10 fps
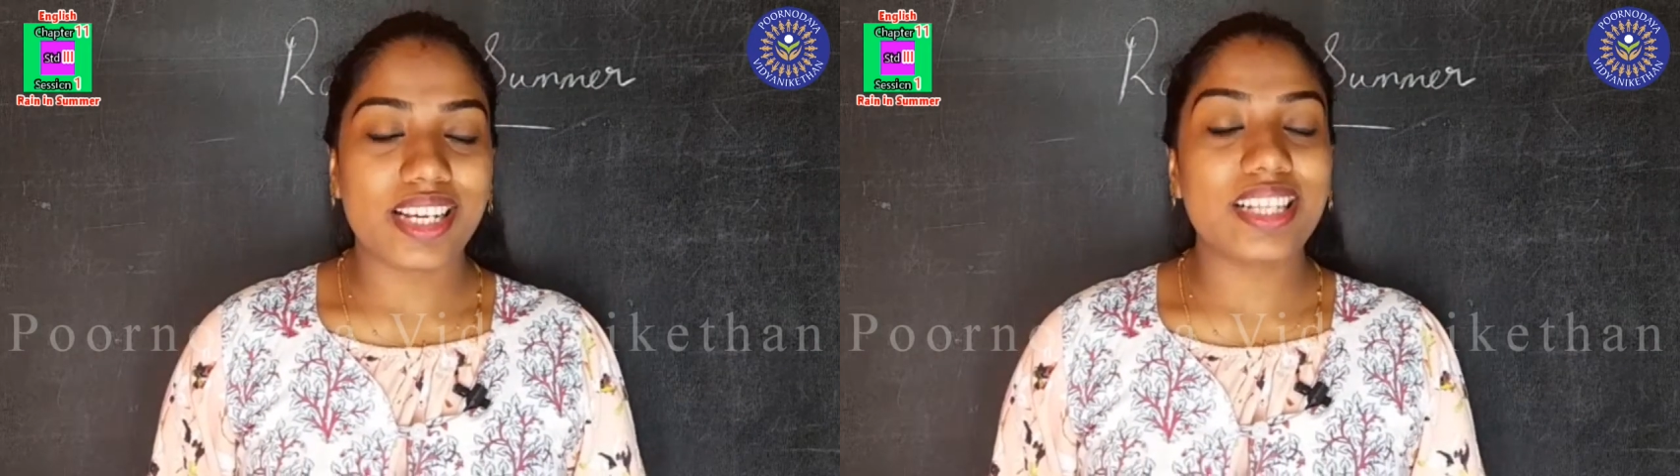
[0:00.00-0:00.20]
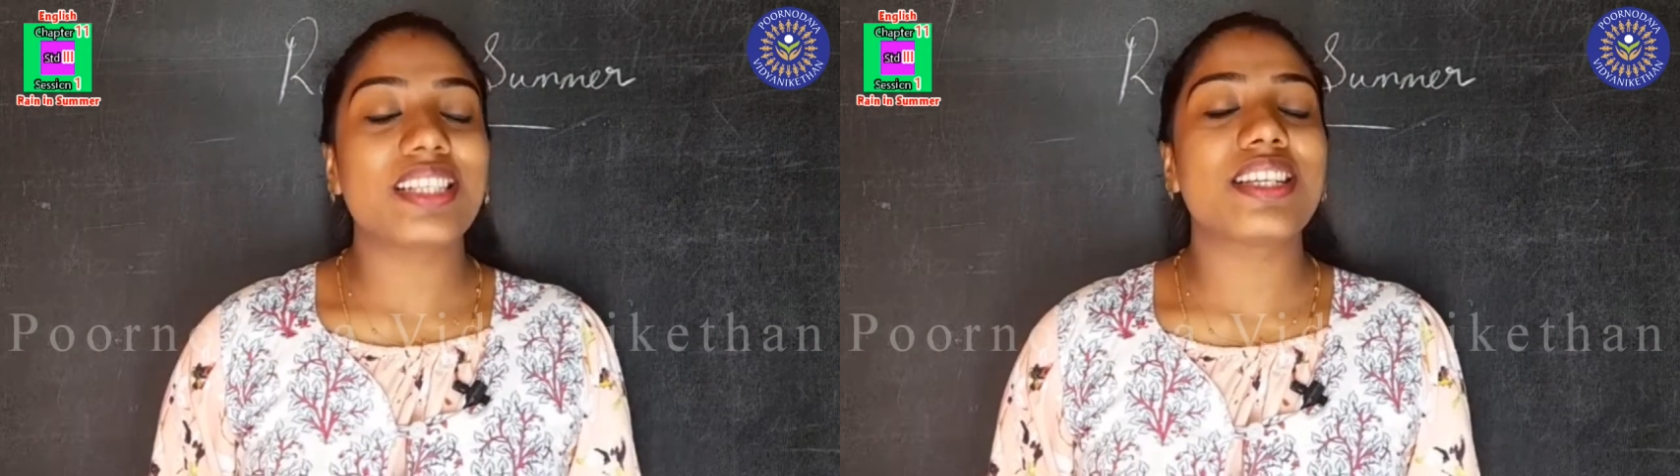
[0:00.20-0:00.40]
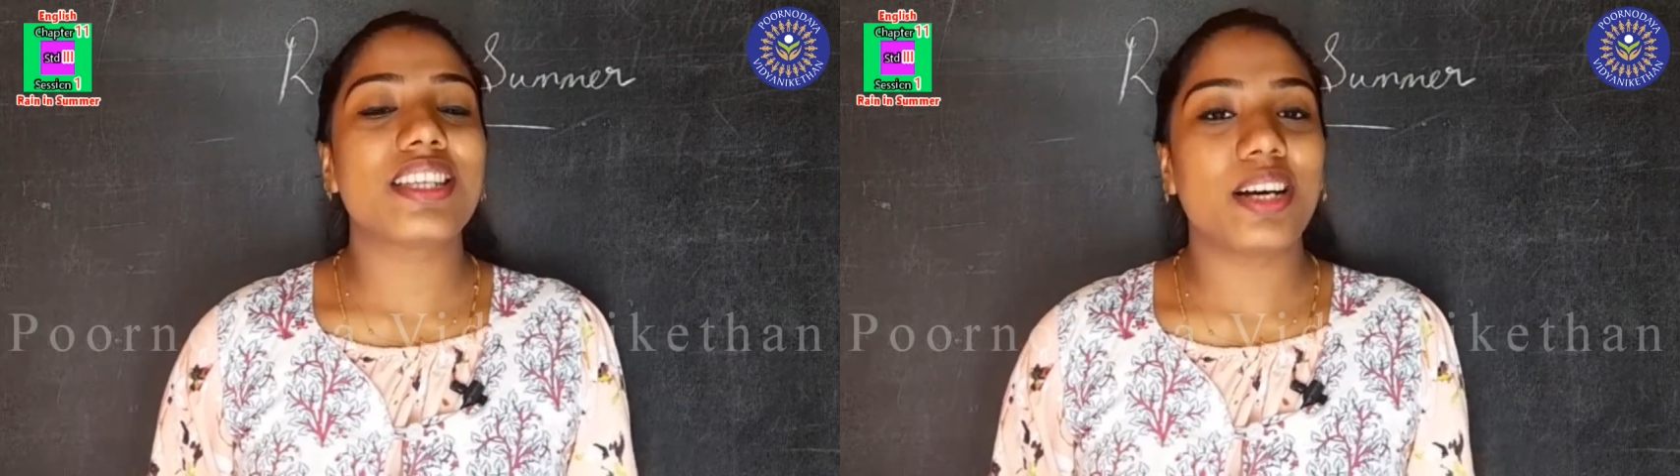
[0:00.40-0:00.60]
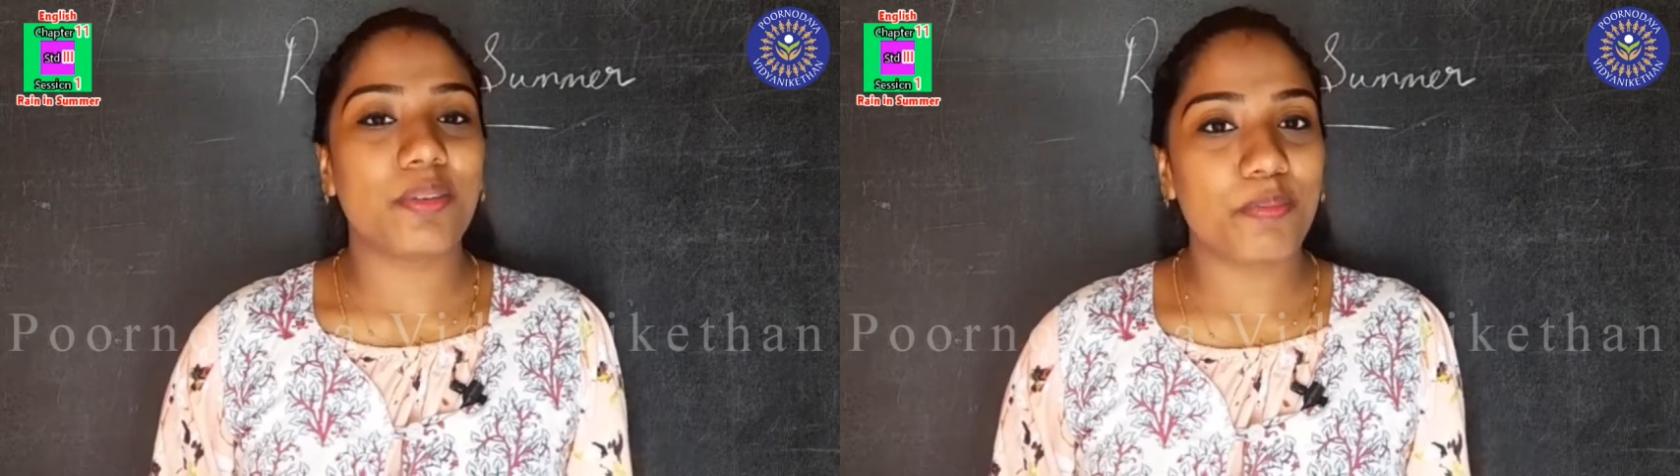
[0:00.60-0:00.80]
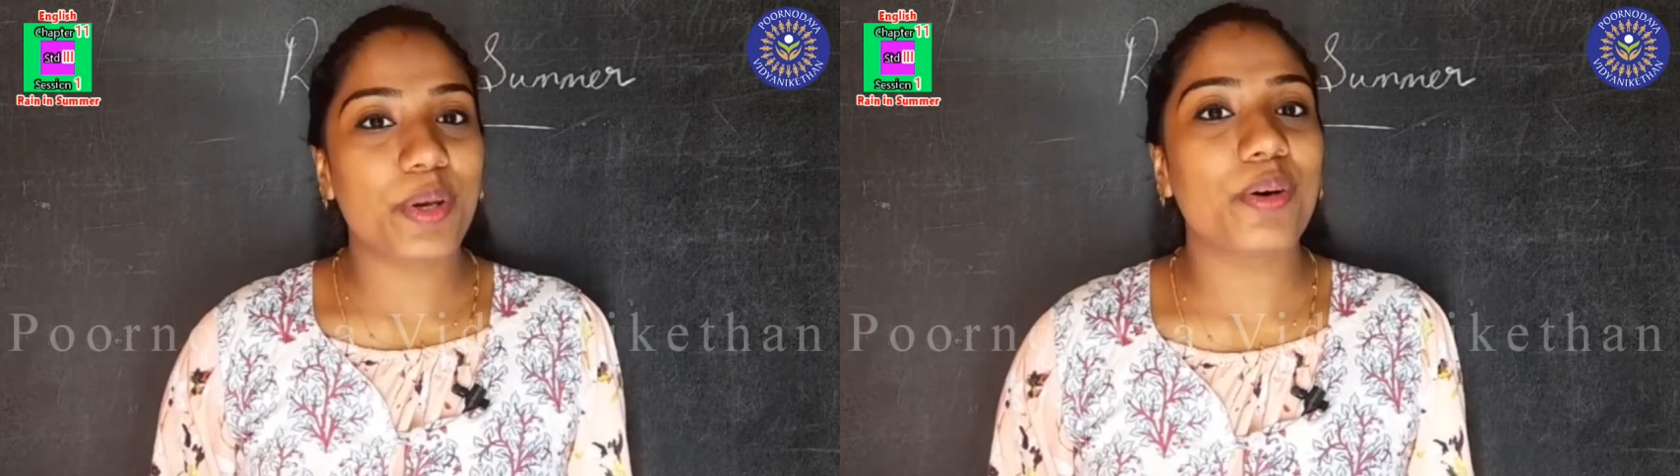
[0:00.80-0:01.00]
it is a
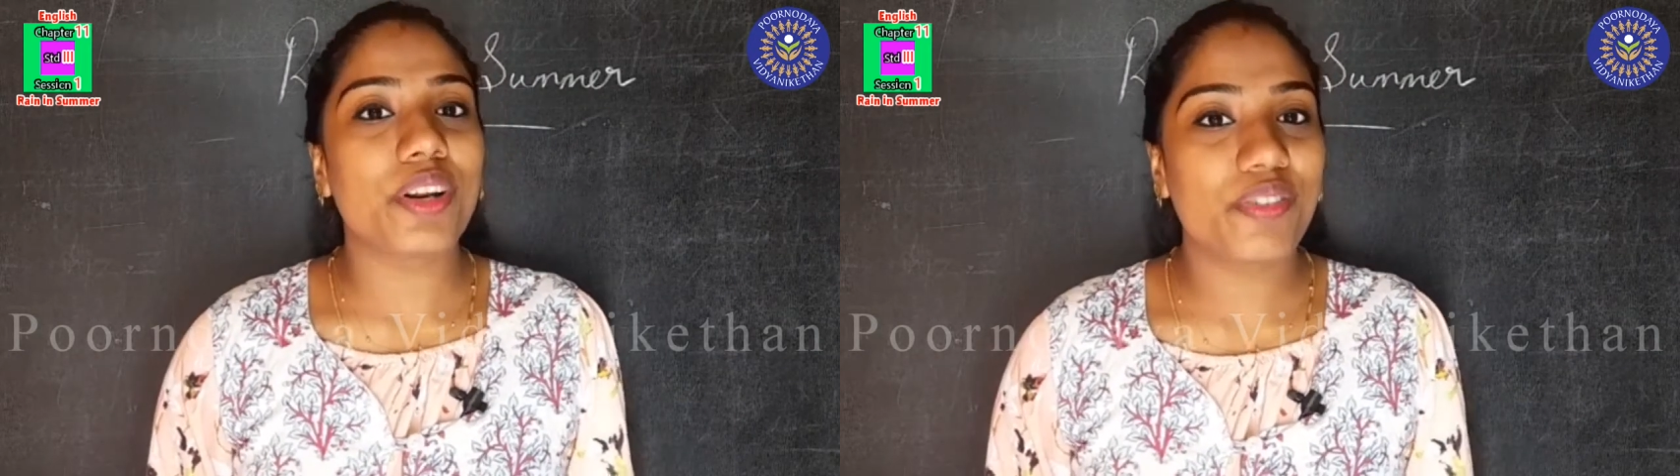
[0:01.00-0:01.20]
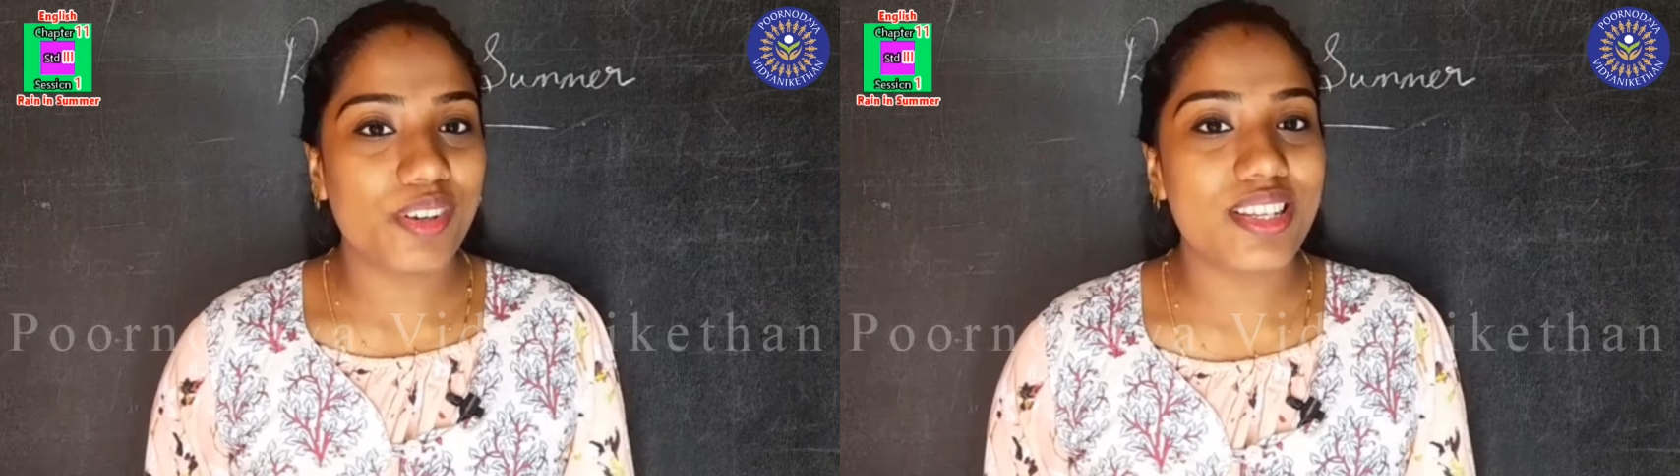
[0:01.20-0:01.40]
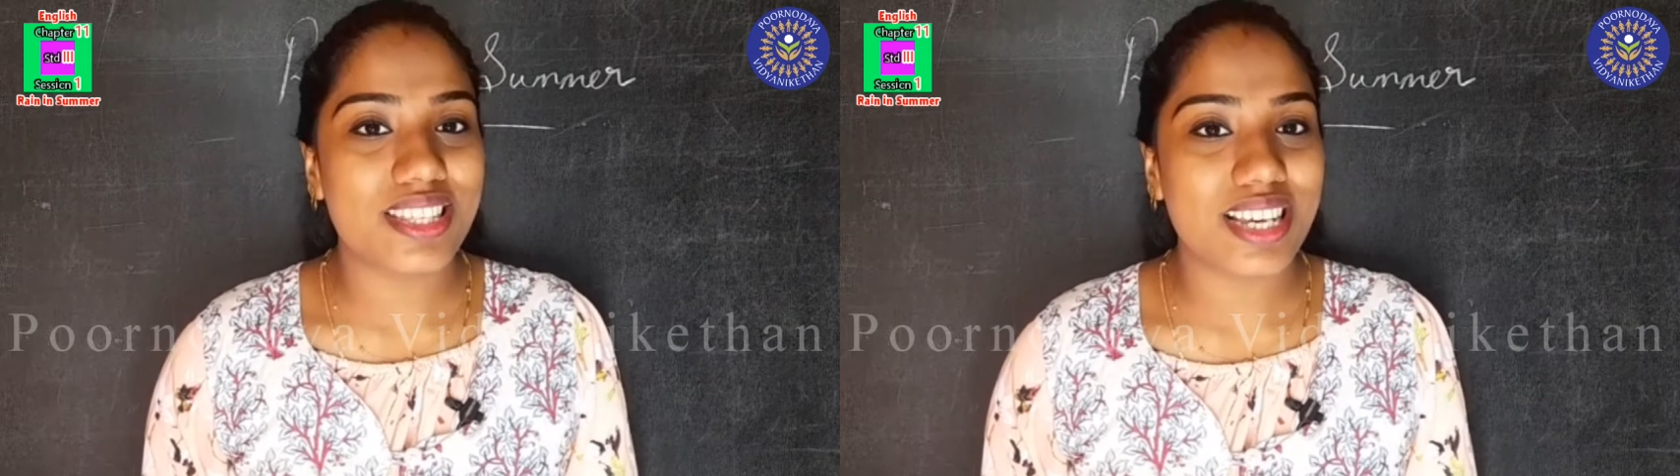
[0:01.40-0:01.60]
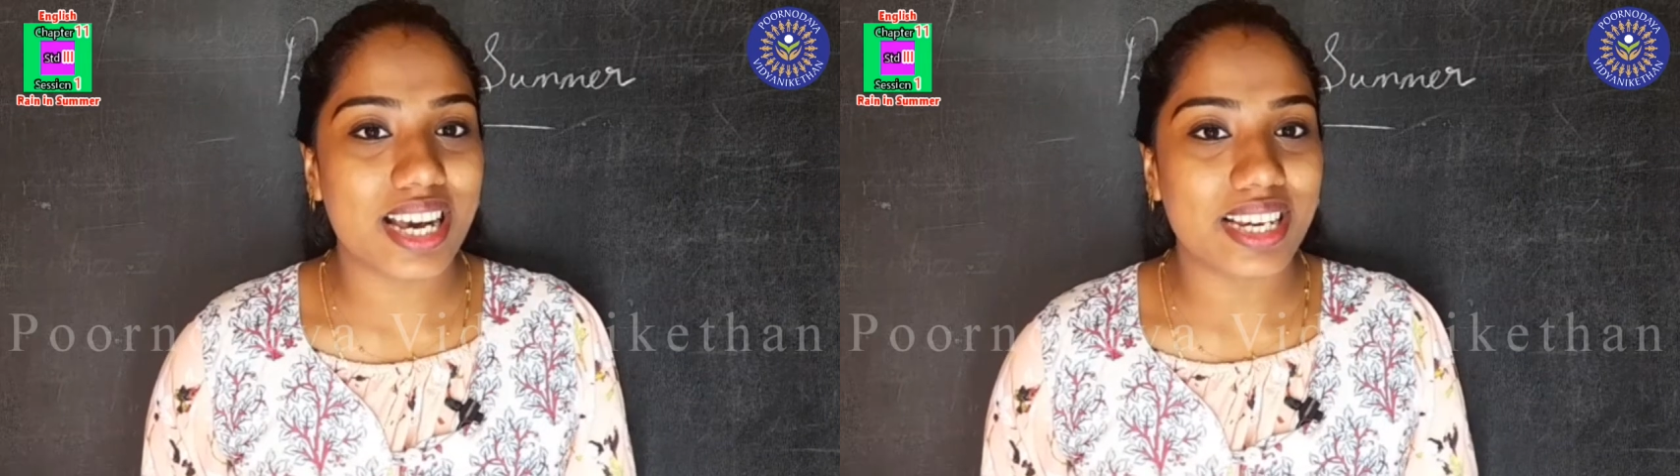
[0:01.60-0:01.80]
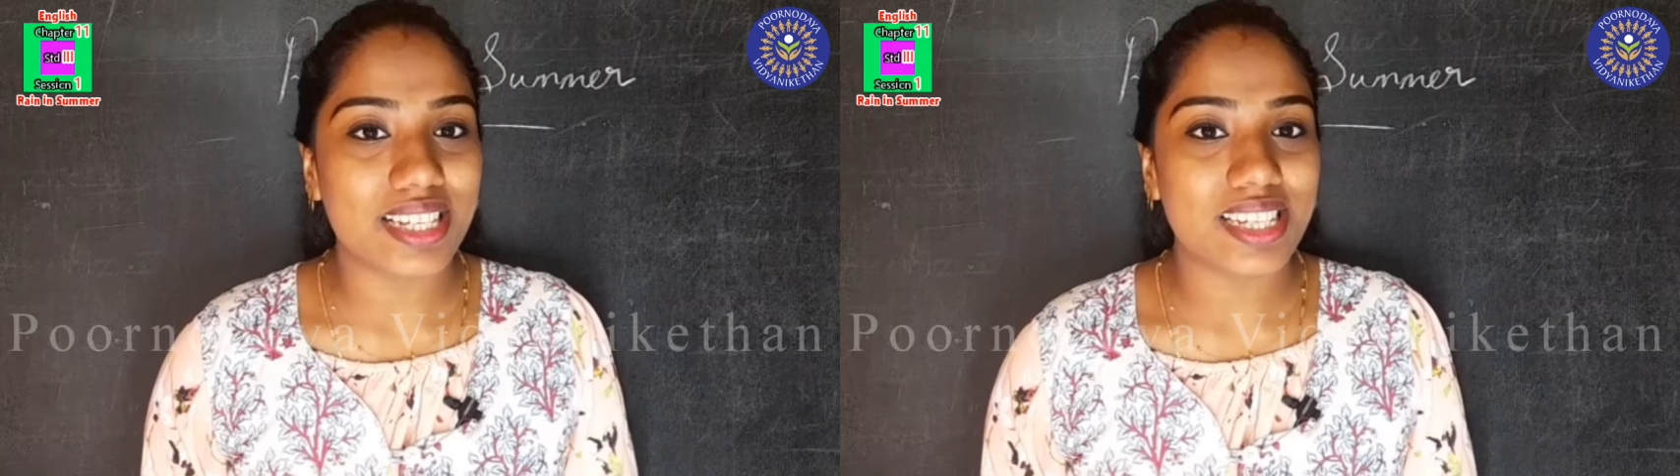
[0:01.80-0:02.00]
beautiful
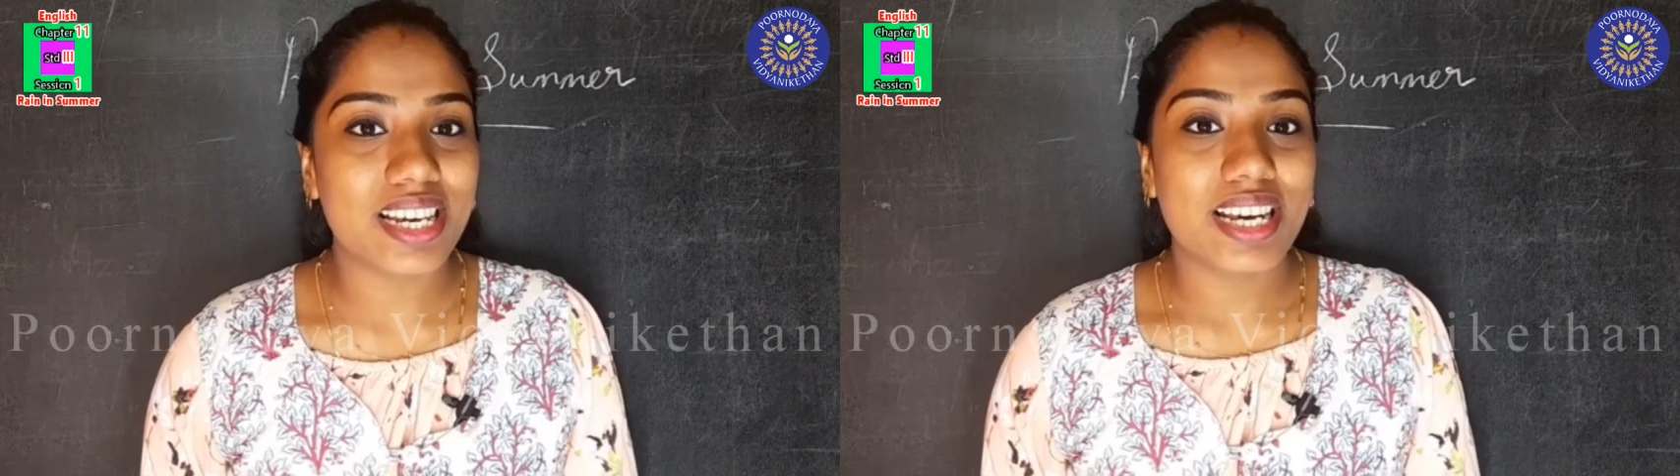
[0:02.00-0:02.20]
sight.